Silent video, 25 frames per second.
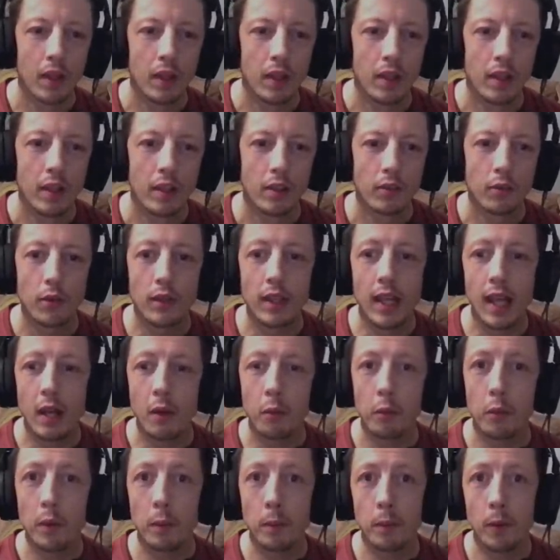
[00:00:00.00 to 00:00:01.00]
So again, I
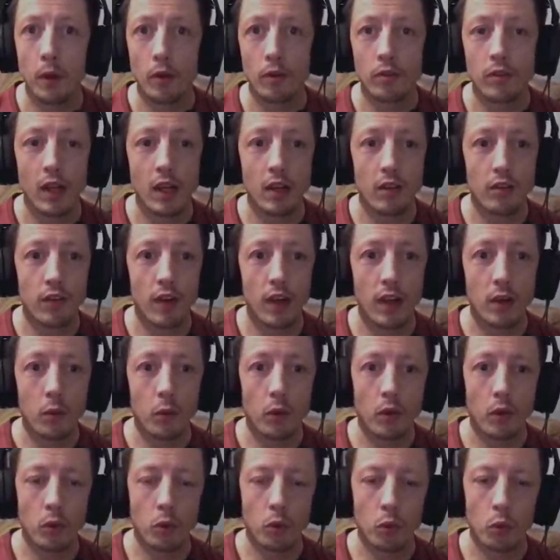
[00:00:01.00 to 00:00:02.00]
will apologise for anyone
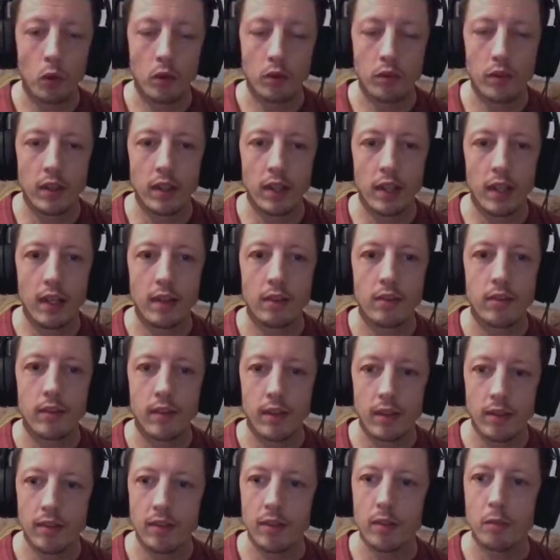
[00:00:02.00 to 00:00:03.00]
who's watching this.
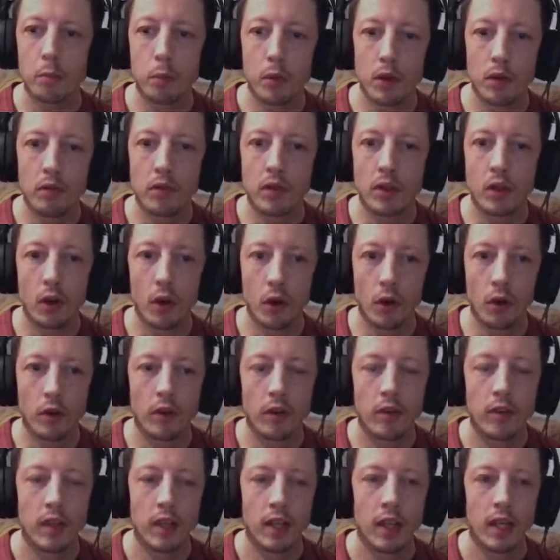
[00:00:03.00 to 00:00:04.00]
This is pre-recorded.
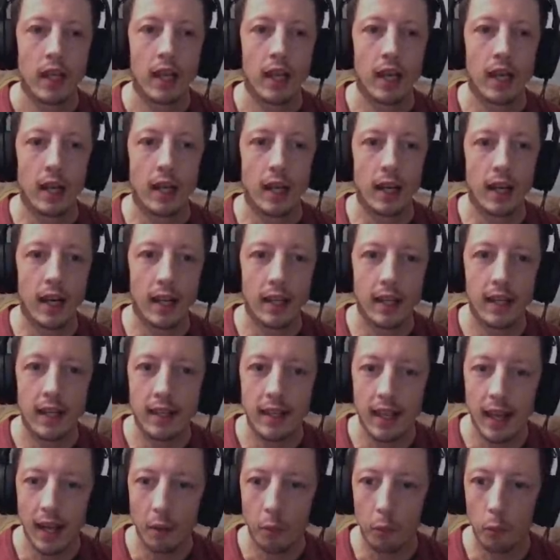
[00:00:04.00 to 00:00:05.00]
I did
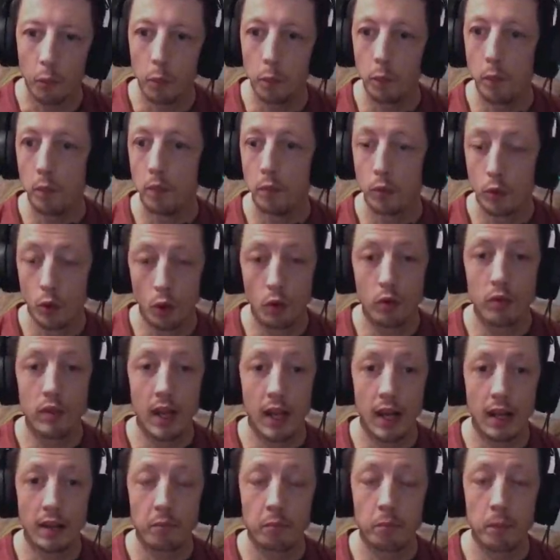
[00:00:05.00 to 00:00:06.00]
go to
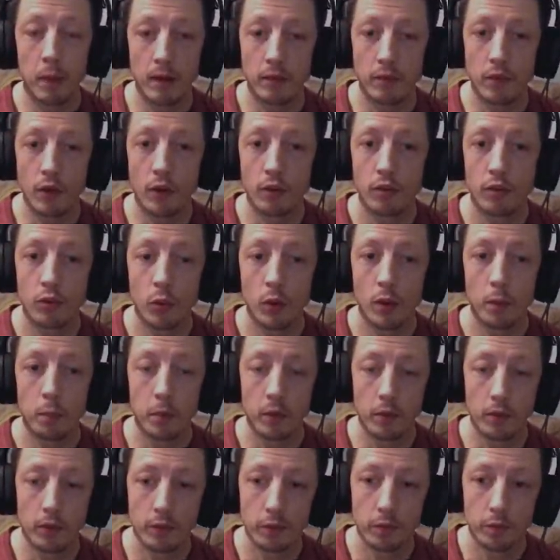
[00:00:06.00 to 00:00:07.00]
add my voice to it, but
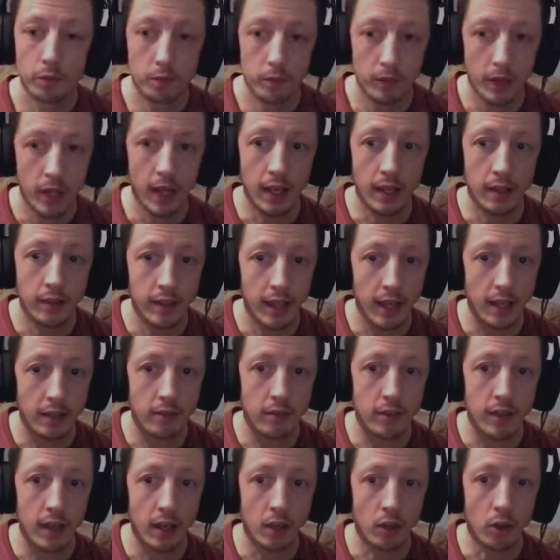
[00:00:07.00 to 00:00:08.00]
I
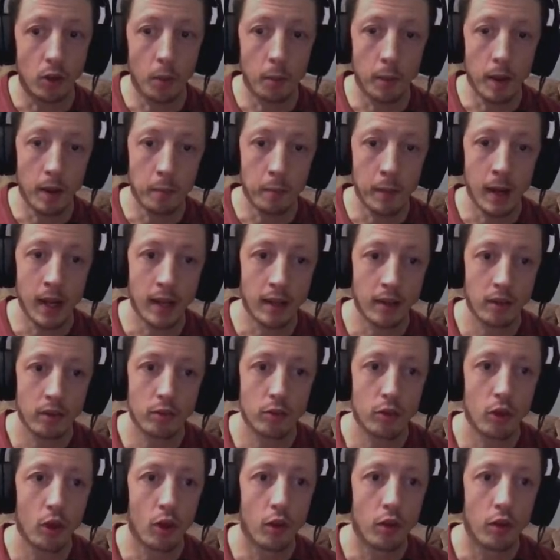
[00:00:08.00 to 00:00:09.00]
accidentally got my mic
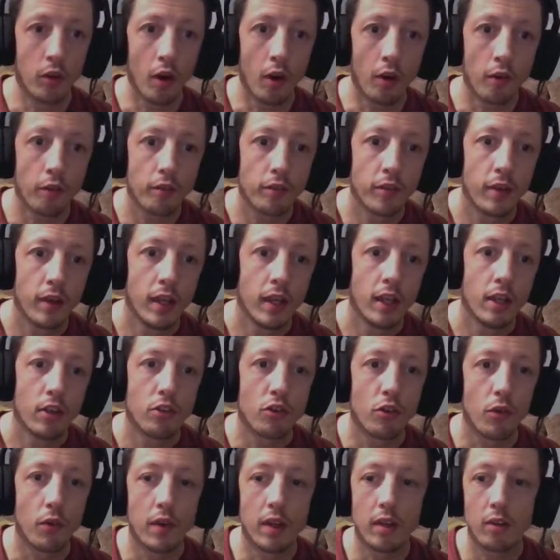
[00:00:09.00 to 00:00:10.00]
turned off
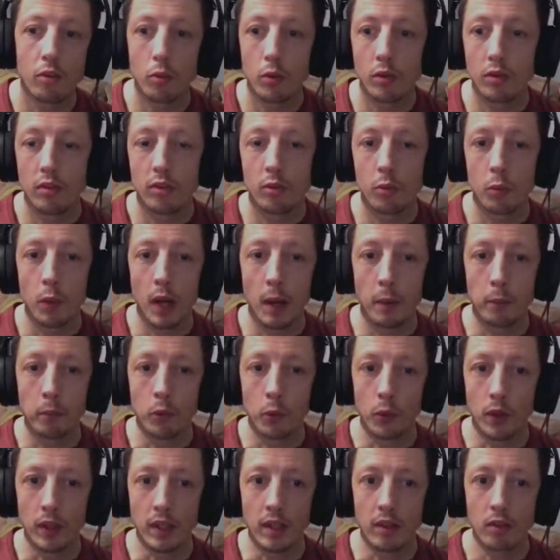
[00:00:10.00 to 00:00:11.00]
during this, which is why I'm
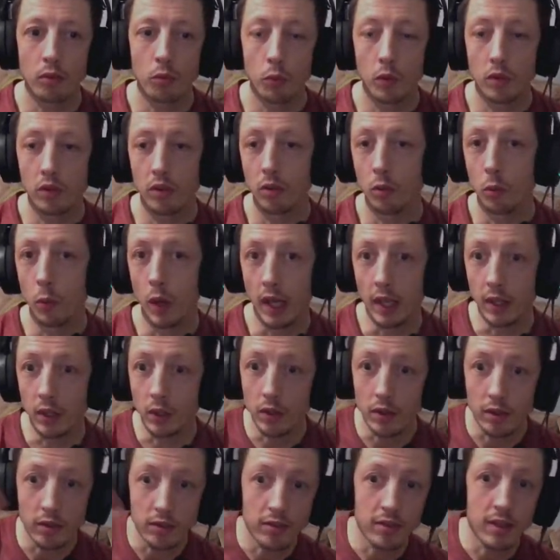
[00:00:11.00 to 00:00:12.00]
doing this, which is why you
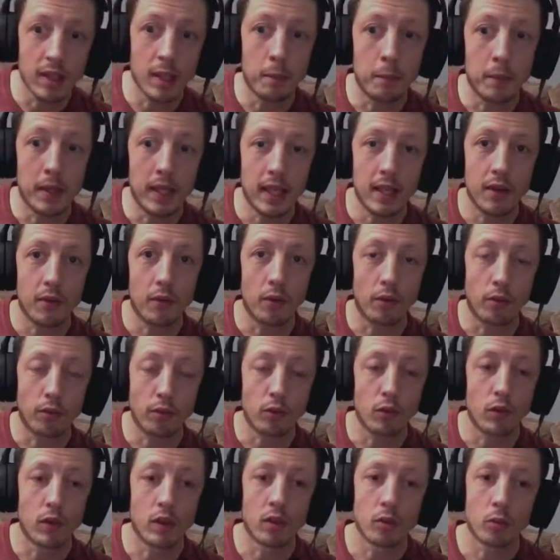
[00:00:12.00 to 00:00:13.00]
can see me here on
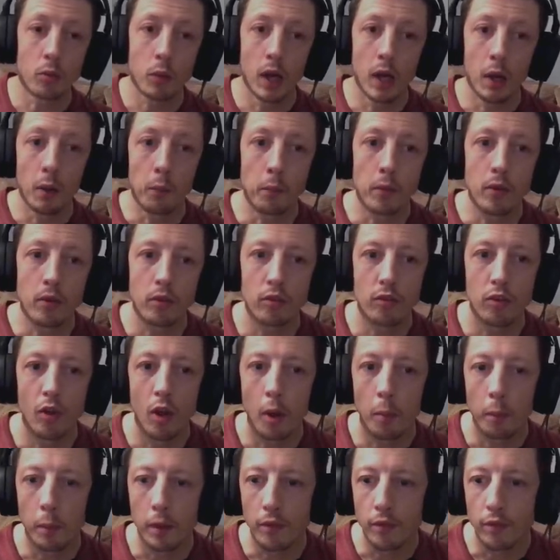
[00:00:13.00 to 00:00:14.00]
screen as well, because
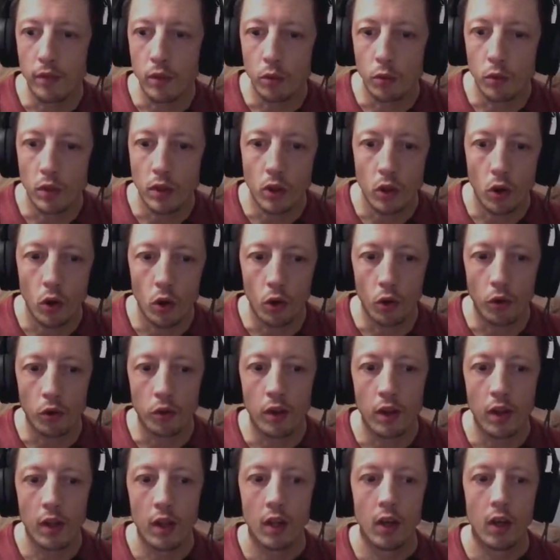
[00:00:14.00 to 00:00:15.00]
normally if you record
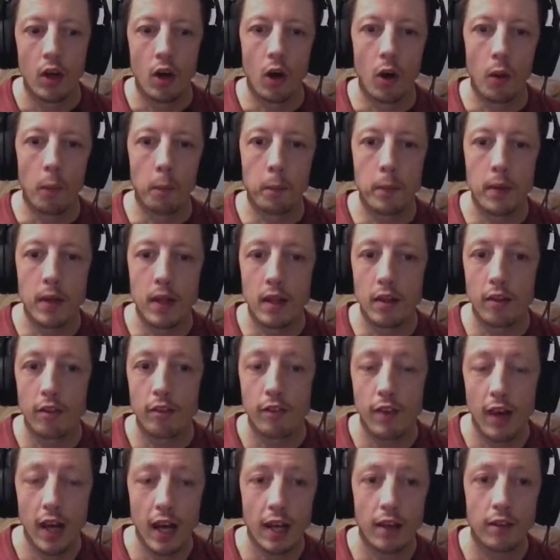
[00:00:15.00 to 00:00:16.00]
on
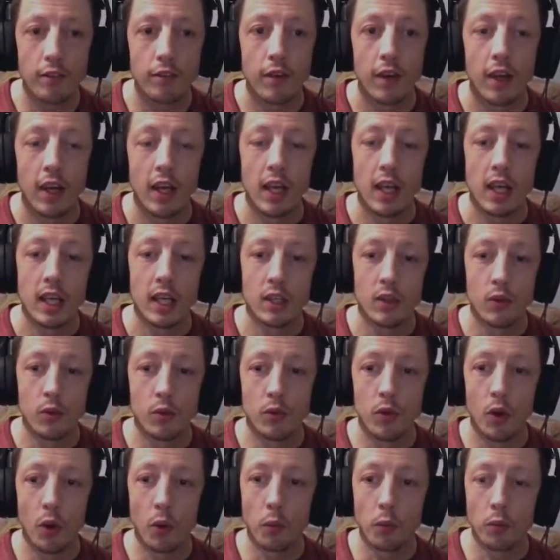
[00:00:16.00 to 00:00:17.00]
PS5, you
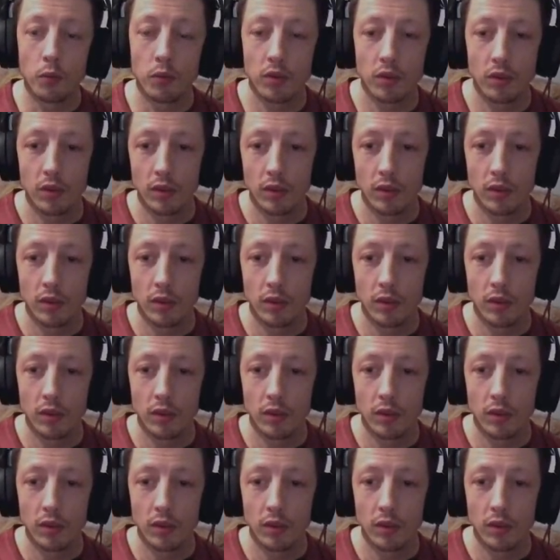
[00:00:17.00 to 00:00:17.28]
don't